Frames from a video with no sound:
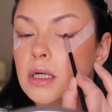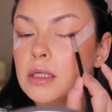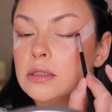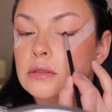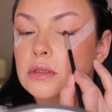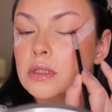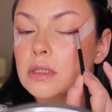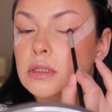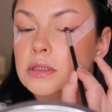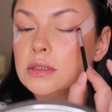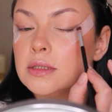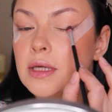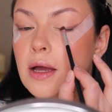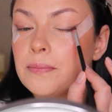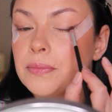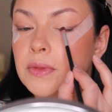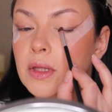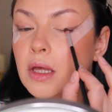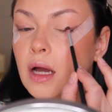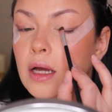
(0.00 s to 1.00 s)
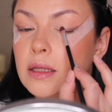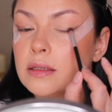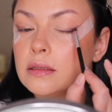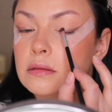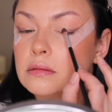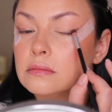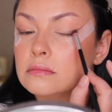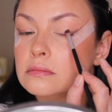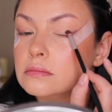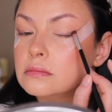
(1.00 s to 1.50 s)
as you can see, I'm
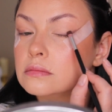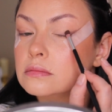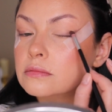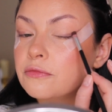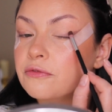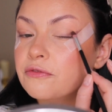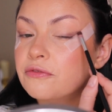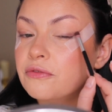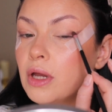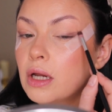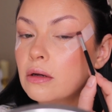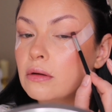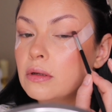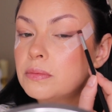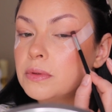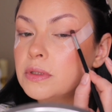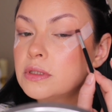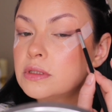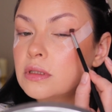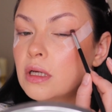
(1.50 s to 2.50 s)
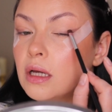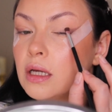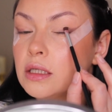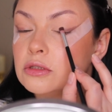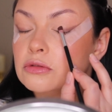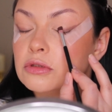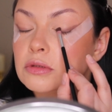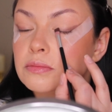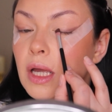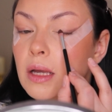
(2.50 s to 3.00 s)
not very
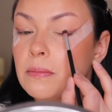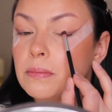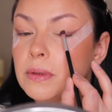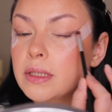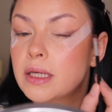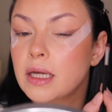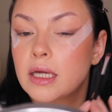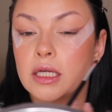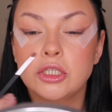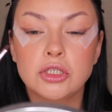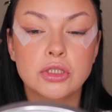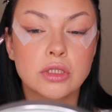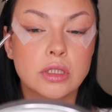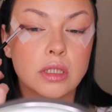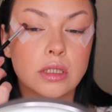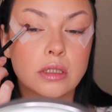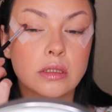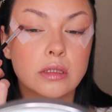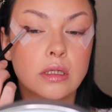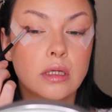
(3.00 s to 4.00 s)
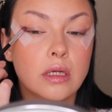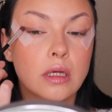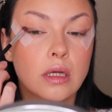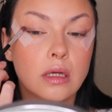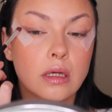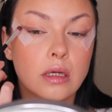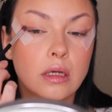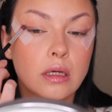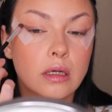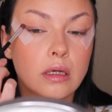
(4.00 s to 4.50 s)
precise with my application
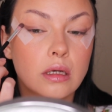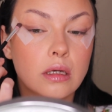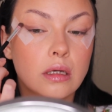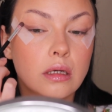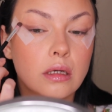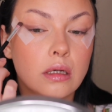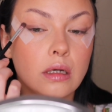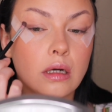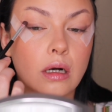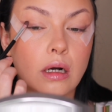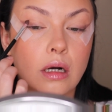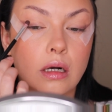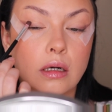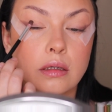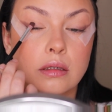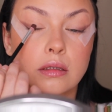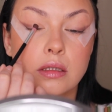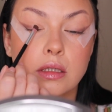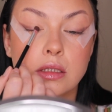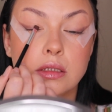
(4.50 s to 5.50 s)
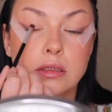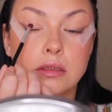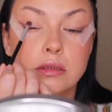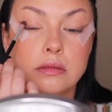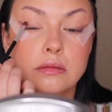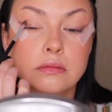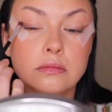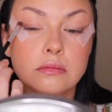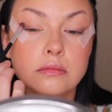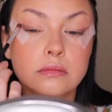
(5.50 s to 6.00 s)

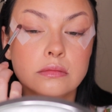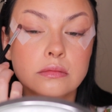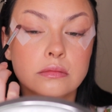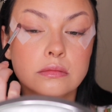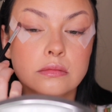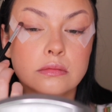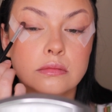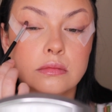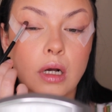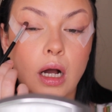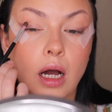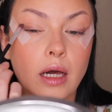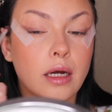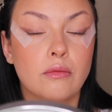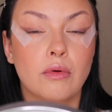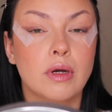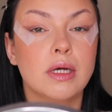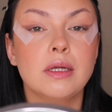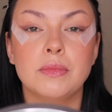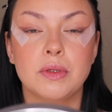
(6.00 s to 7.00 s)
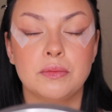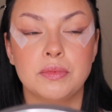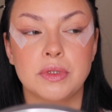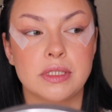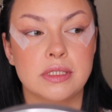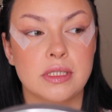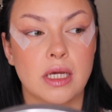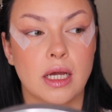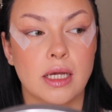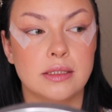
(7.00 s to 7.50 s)
because I don't want to be
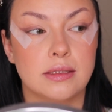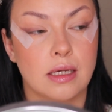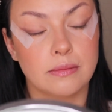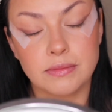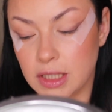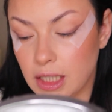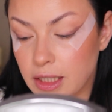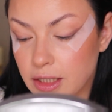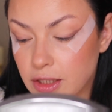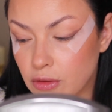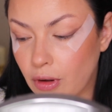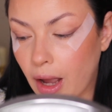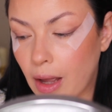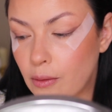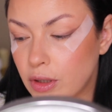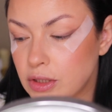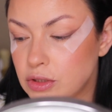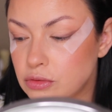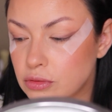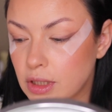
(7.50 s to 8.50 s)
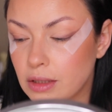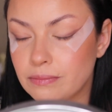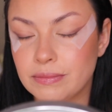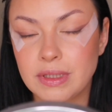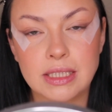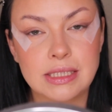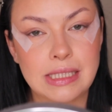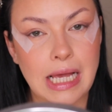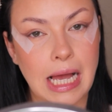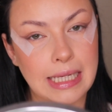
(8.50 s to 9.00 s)
precise. I'm telling you, I want to keep
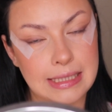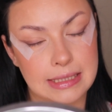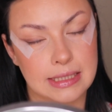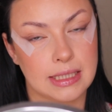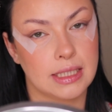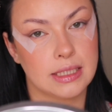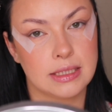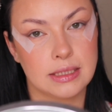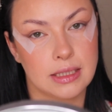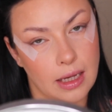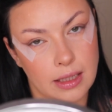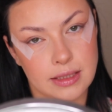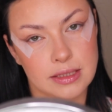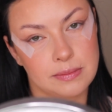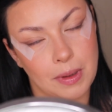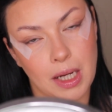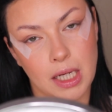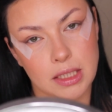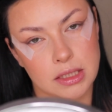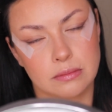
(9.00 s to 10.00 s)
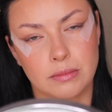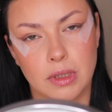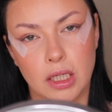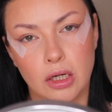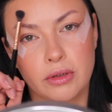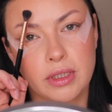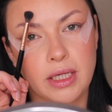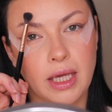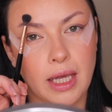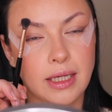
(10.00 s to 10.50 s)
this as easy as
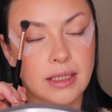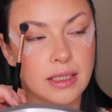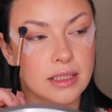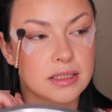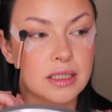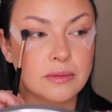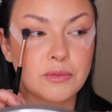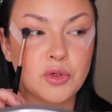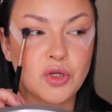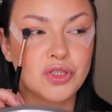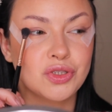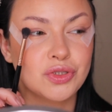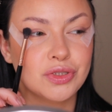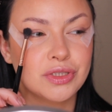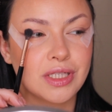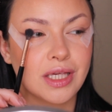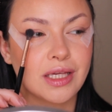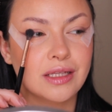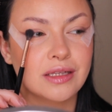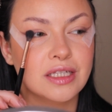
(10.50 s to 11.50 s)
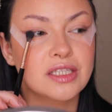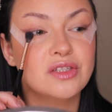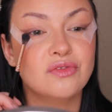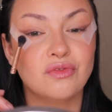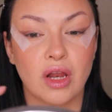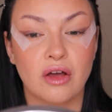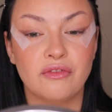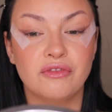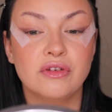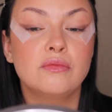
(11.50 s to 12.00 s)
possible. Okay, next I'm going to take this
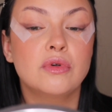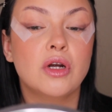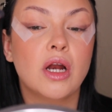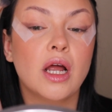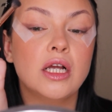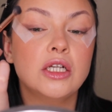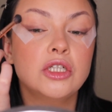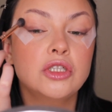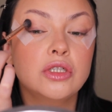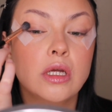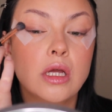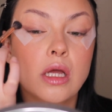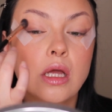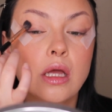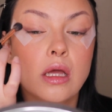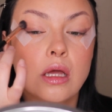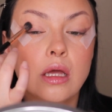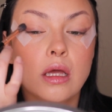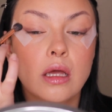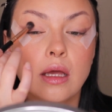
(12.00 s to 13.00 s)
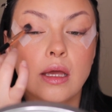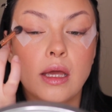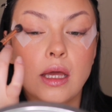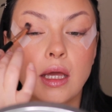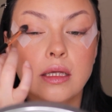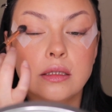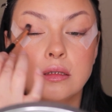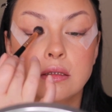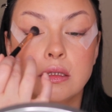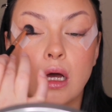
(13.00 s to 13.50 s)
fluffy brush
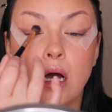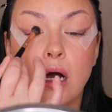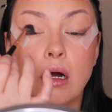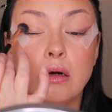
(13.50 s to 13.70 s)
and